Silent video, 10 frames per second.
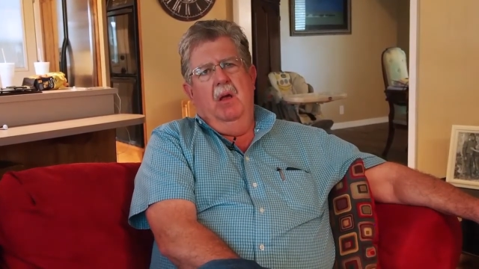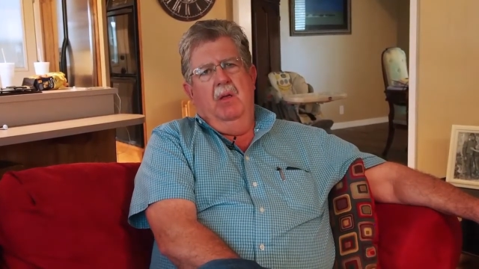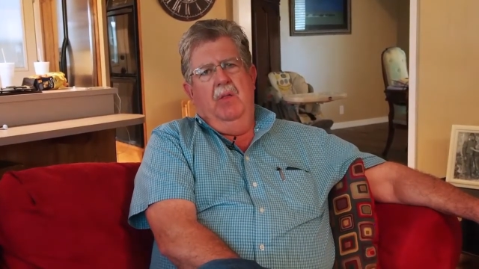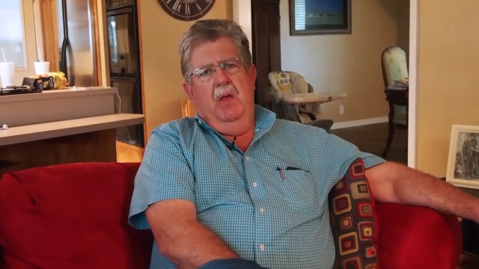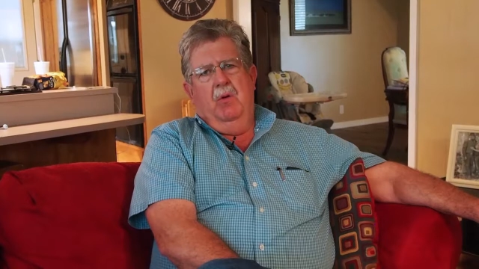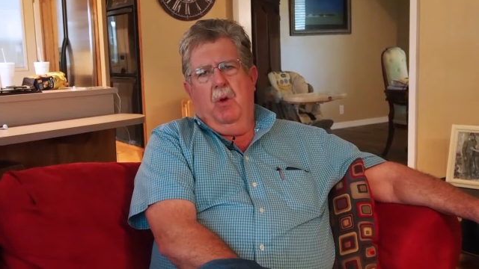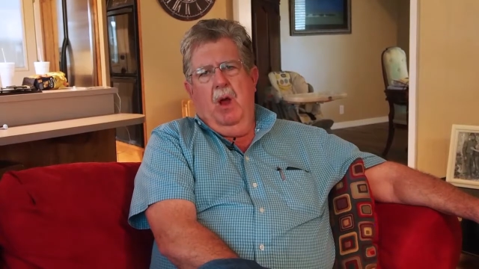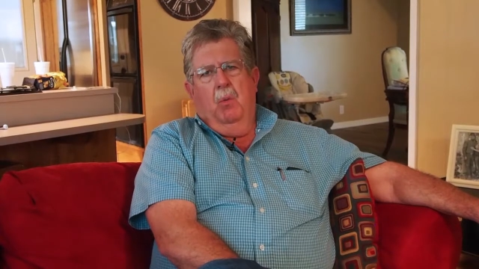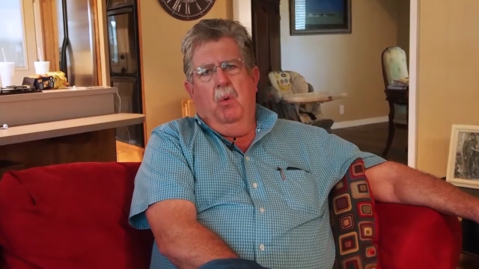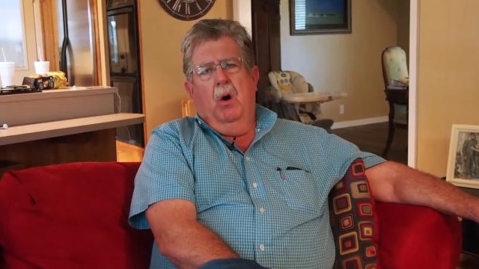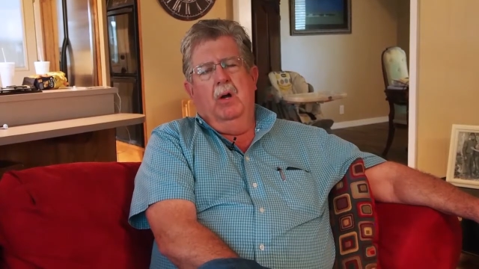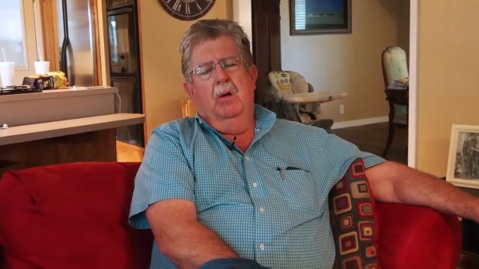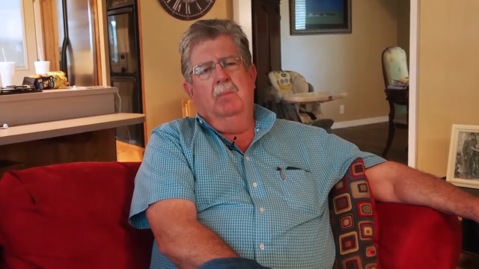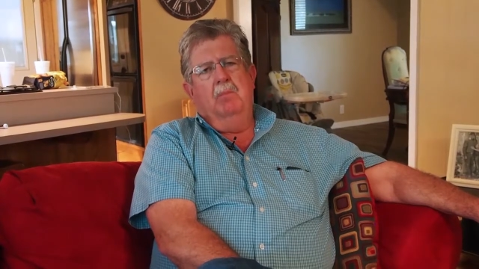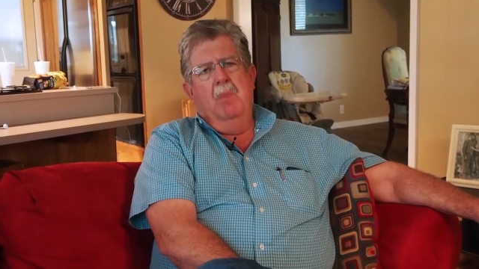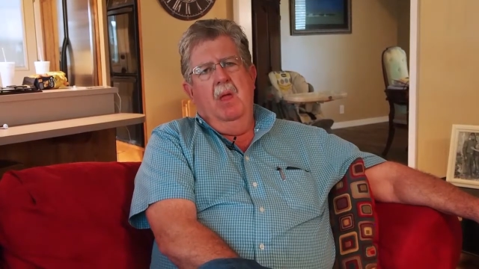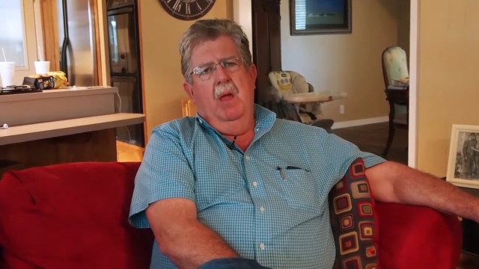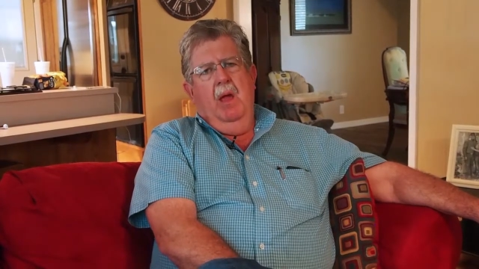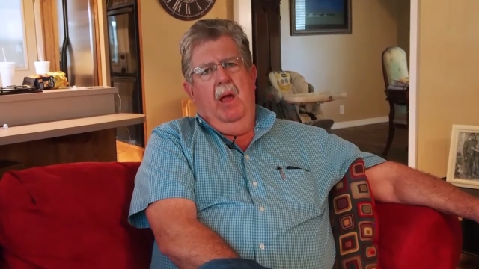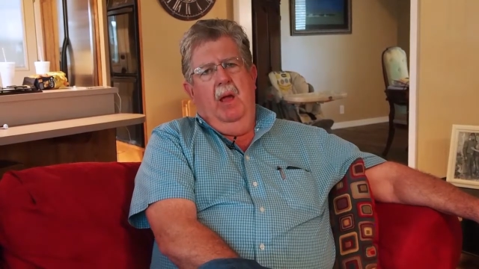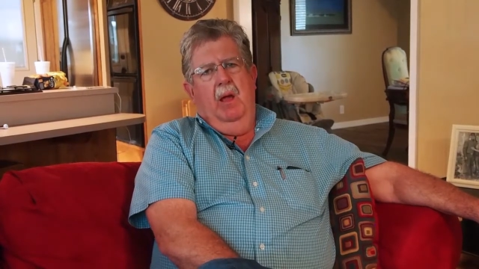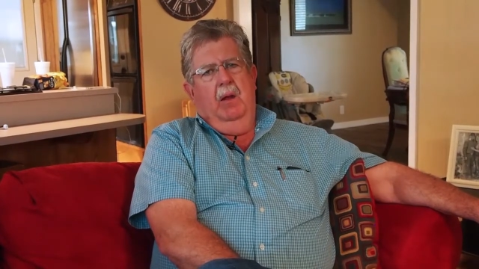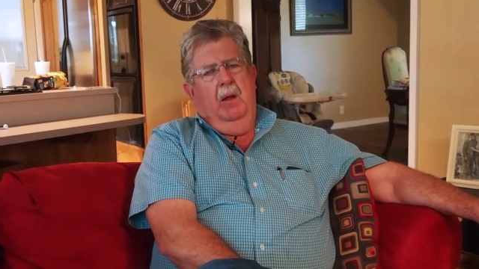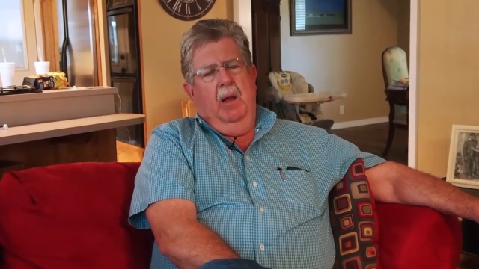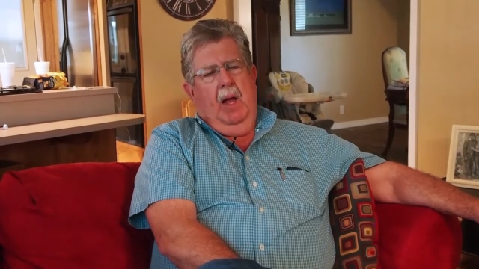the groundwater. And